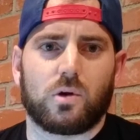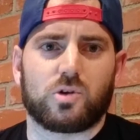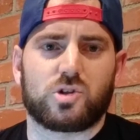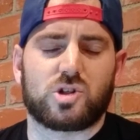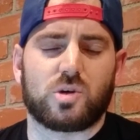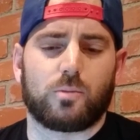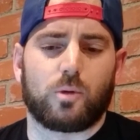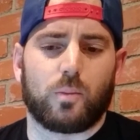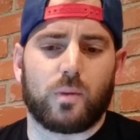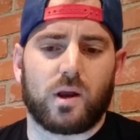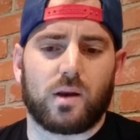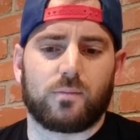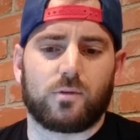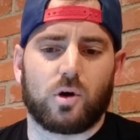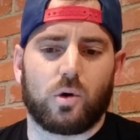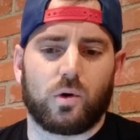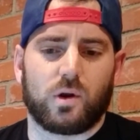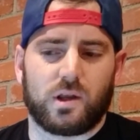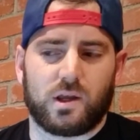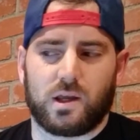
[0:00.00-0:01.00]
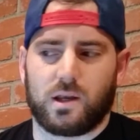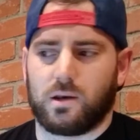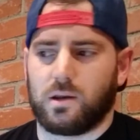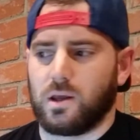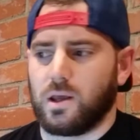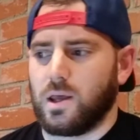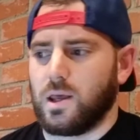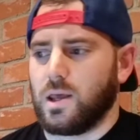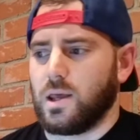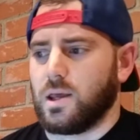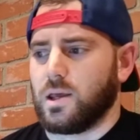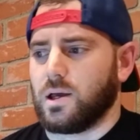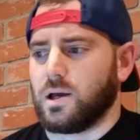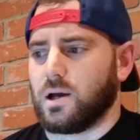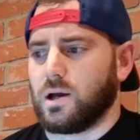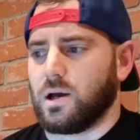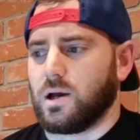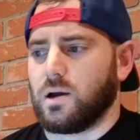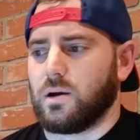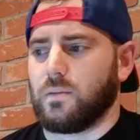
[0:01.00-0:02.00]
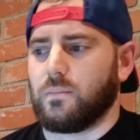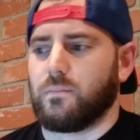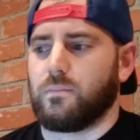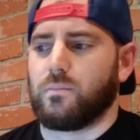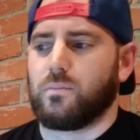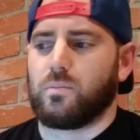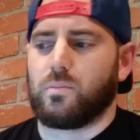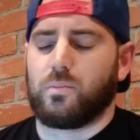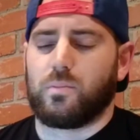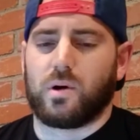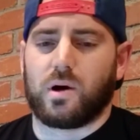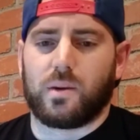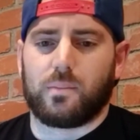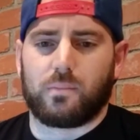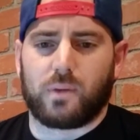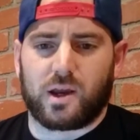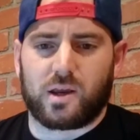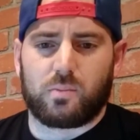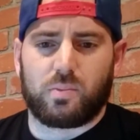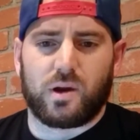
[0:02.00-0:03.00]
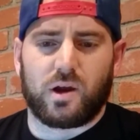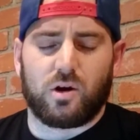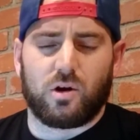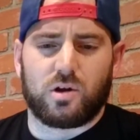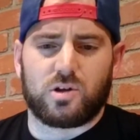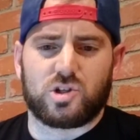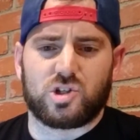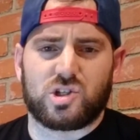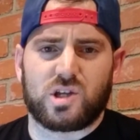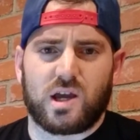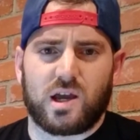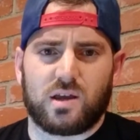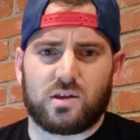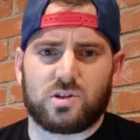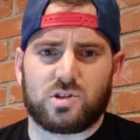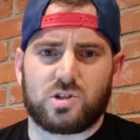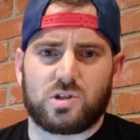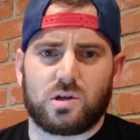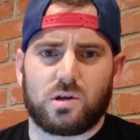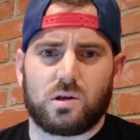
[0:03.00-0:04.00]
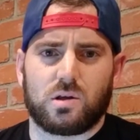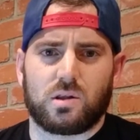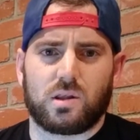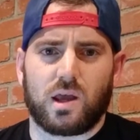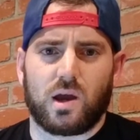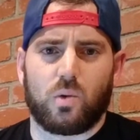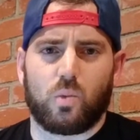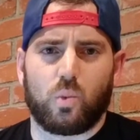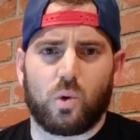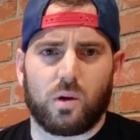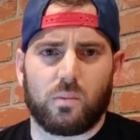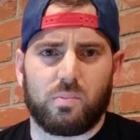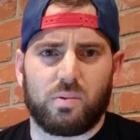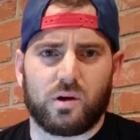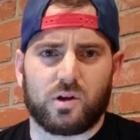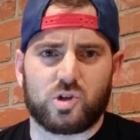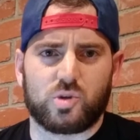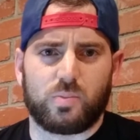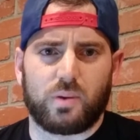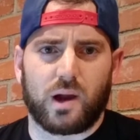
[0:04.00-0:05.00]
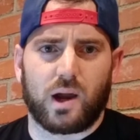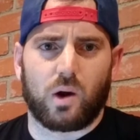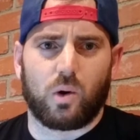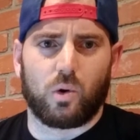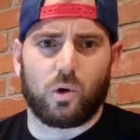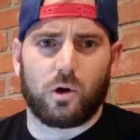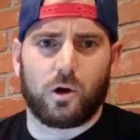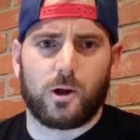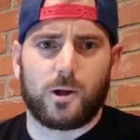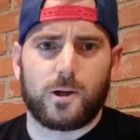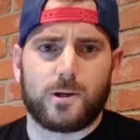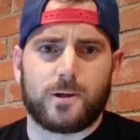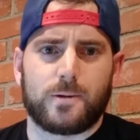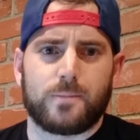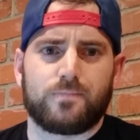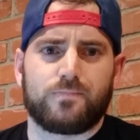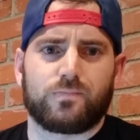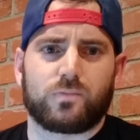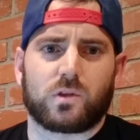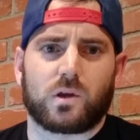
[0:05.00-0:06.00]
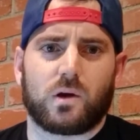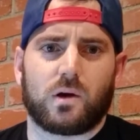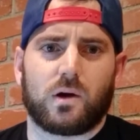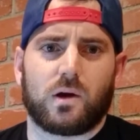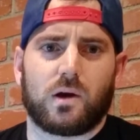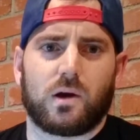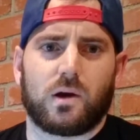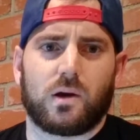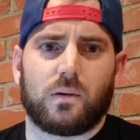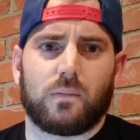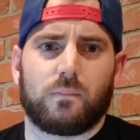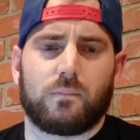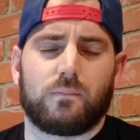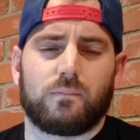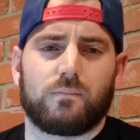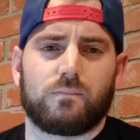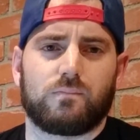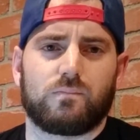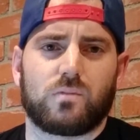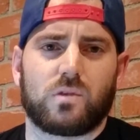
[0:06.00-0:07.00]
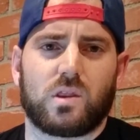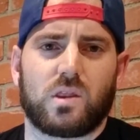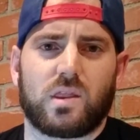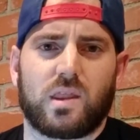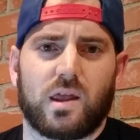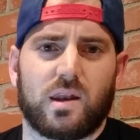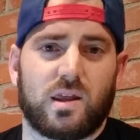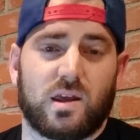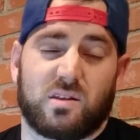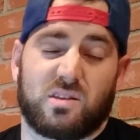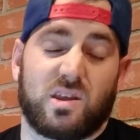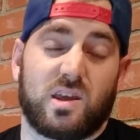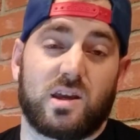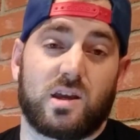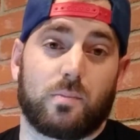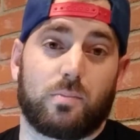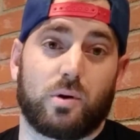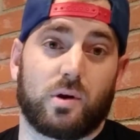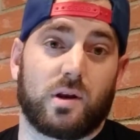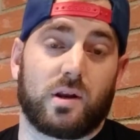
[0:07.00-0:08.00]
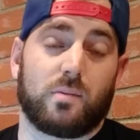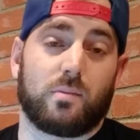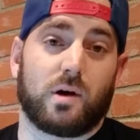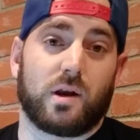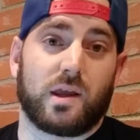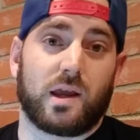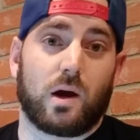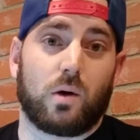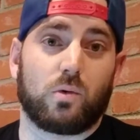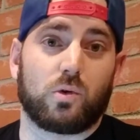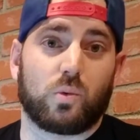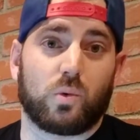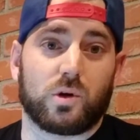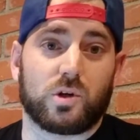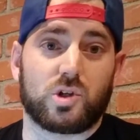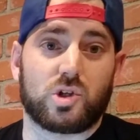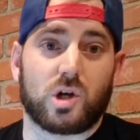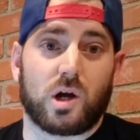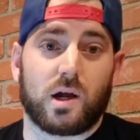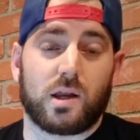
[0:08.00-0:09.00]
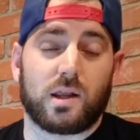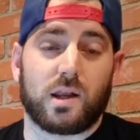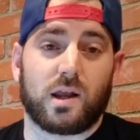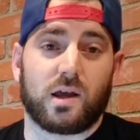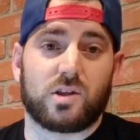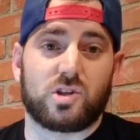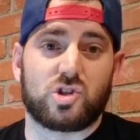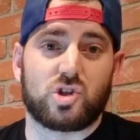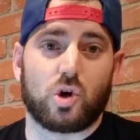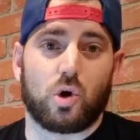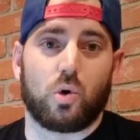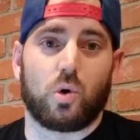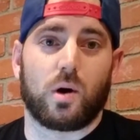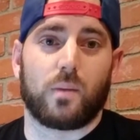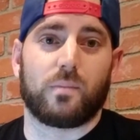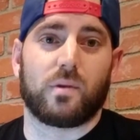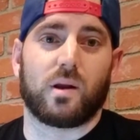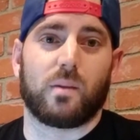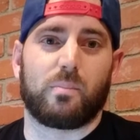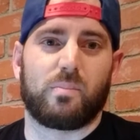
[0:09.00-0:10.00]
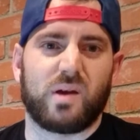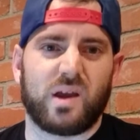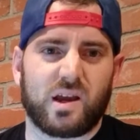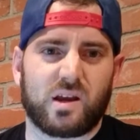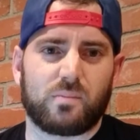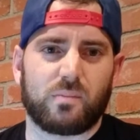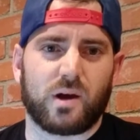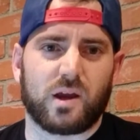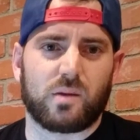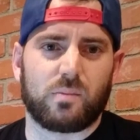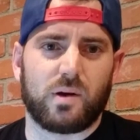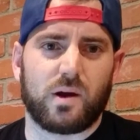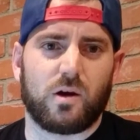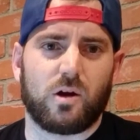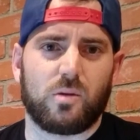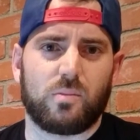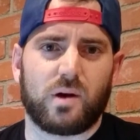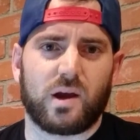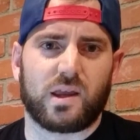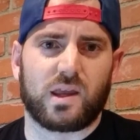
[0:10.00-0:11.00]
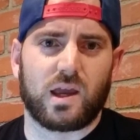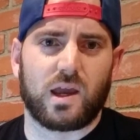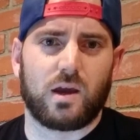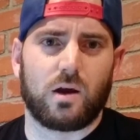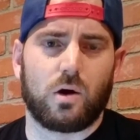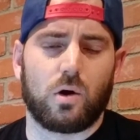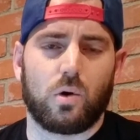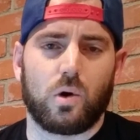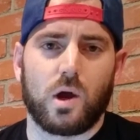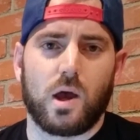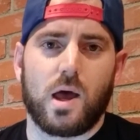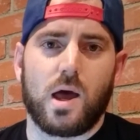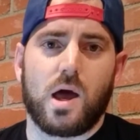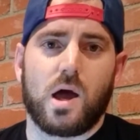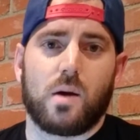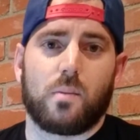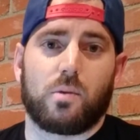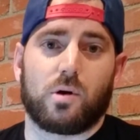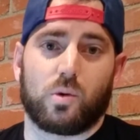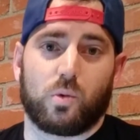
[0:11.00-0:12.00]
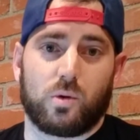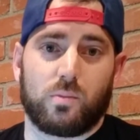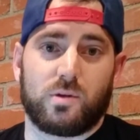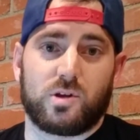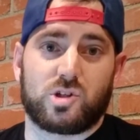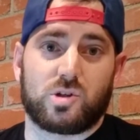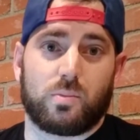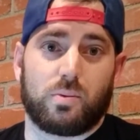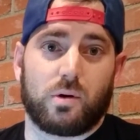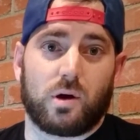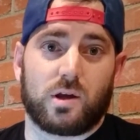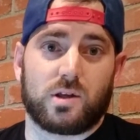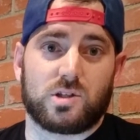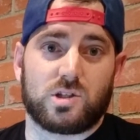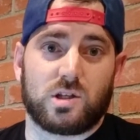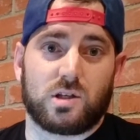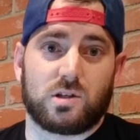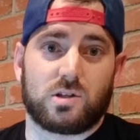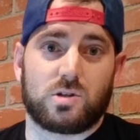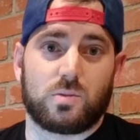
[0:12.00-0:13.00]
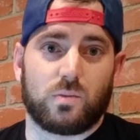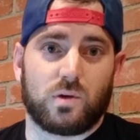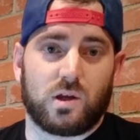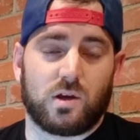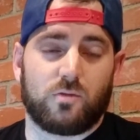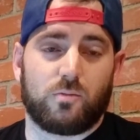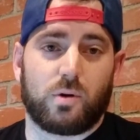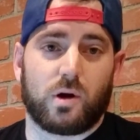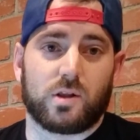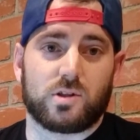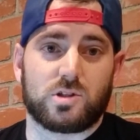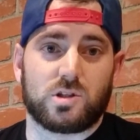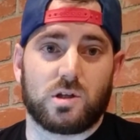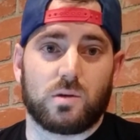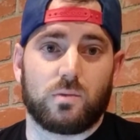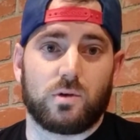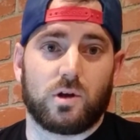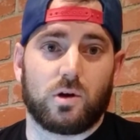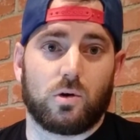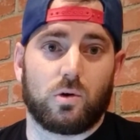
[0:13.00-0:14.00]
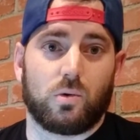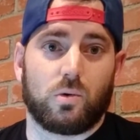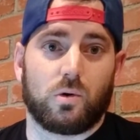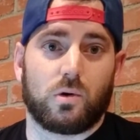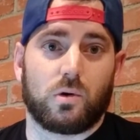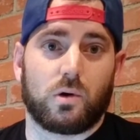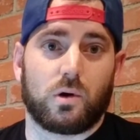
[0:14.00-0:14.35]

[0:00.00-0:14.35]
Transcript: some momentum going in. But Mike Perry just has that one-punch power that he could put anybody out with one shot. And so I'm going to pick Mike Perry by KO, but it wouldn't be surprising to me if Ponzinibbio